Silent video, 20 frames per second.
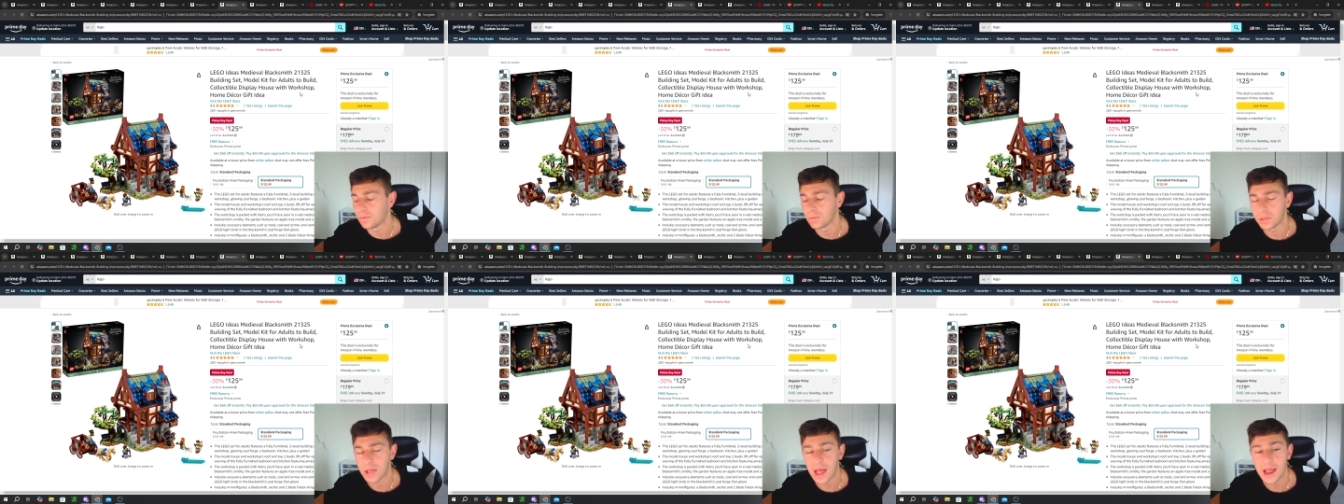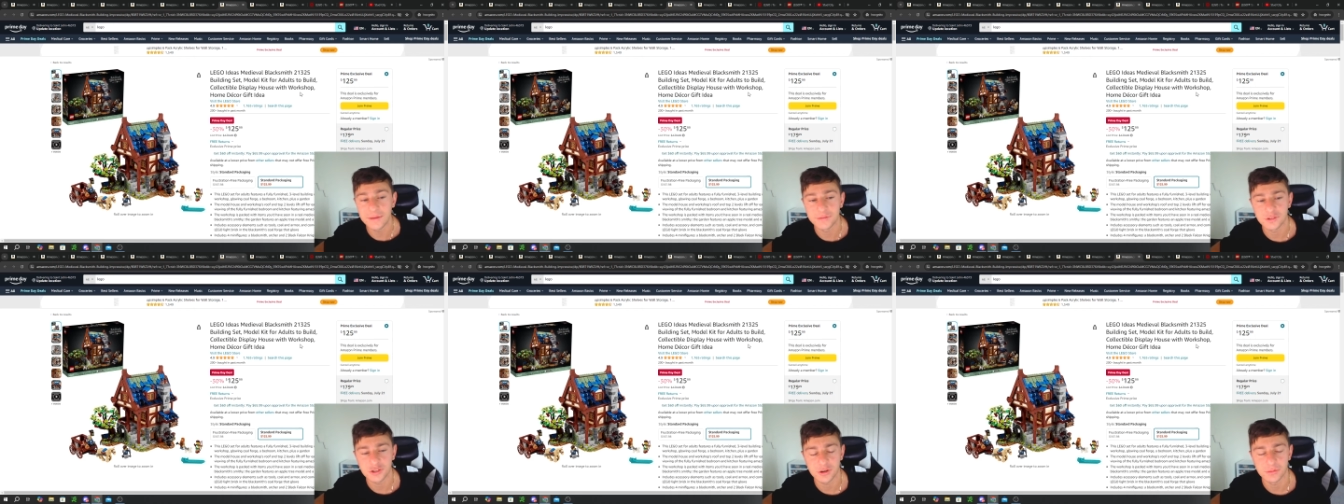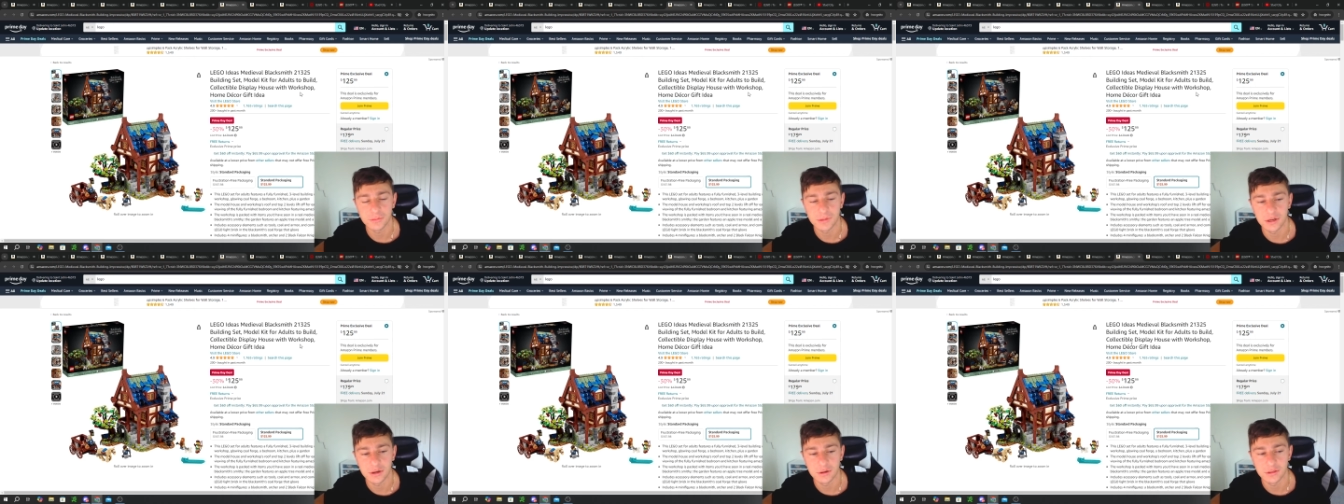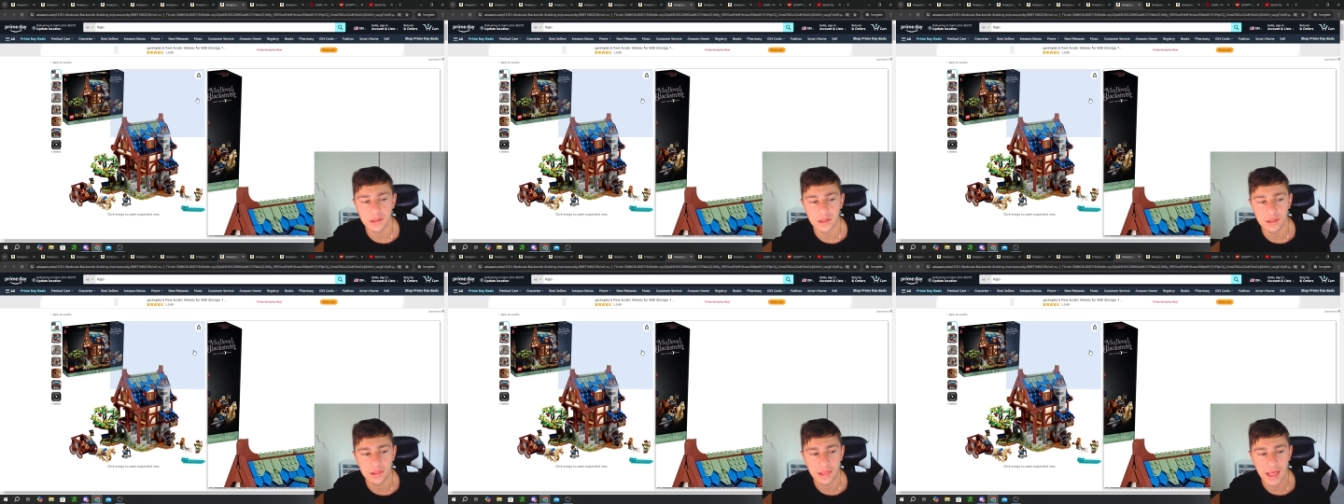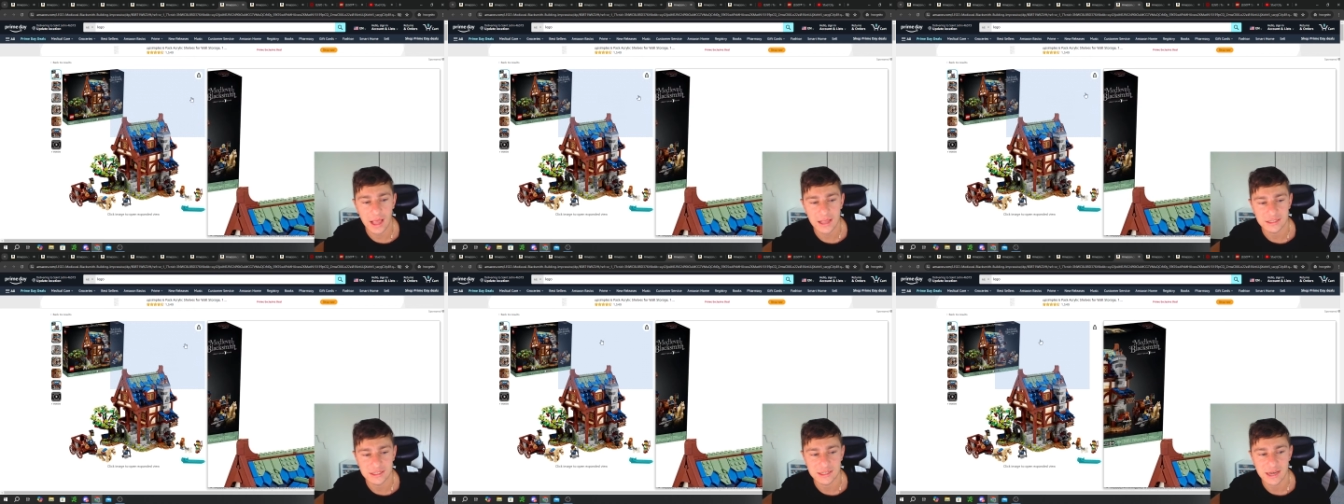live stream here the
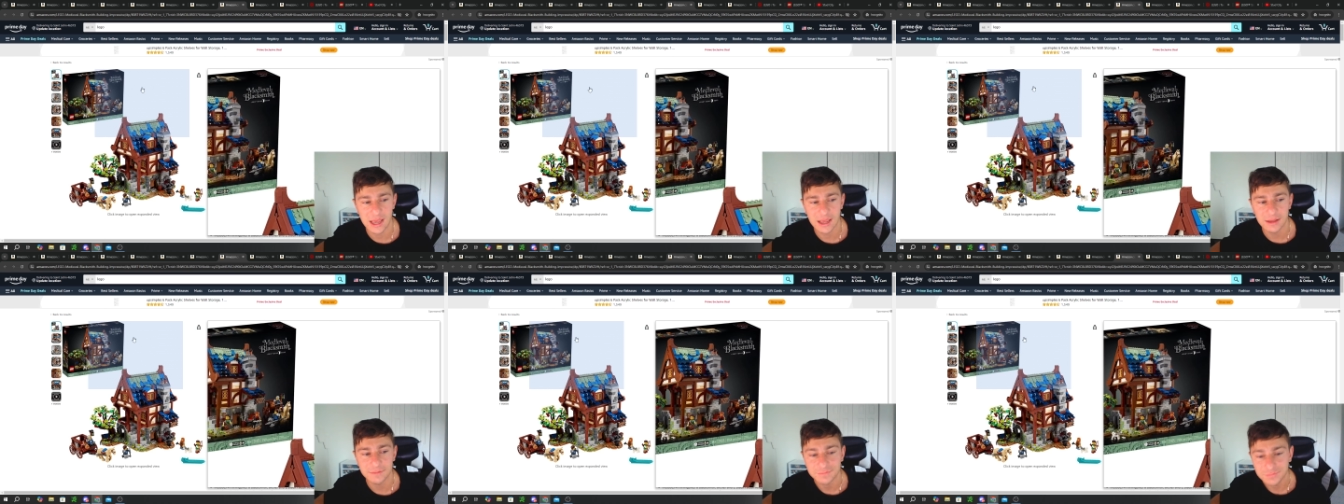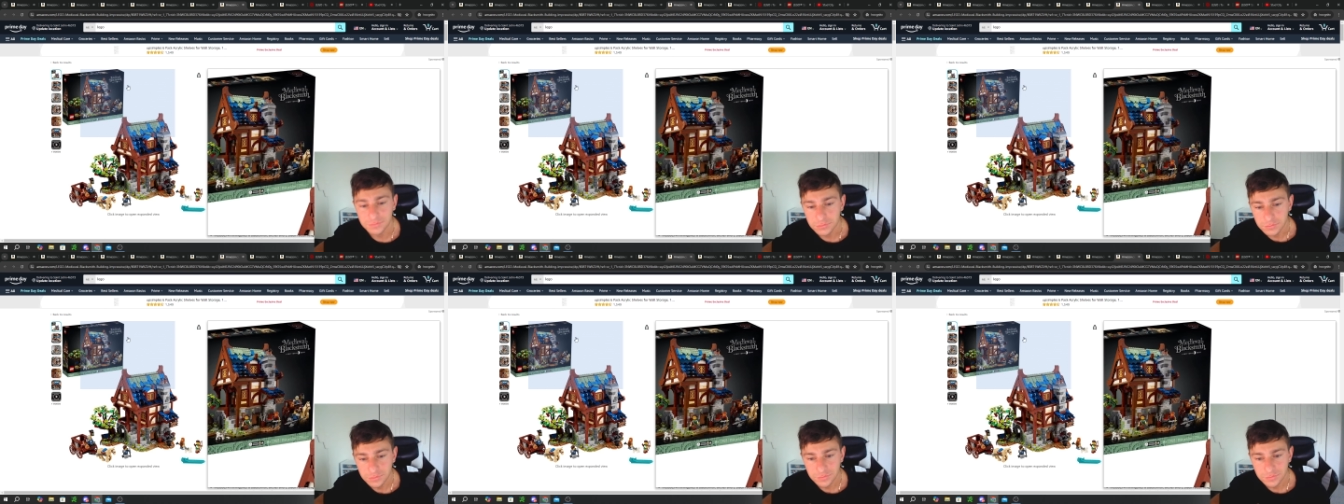last night.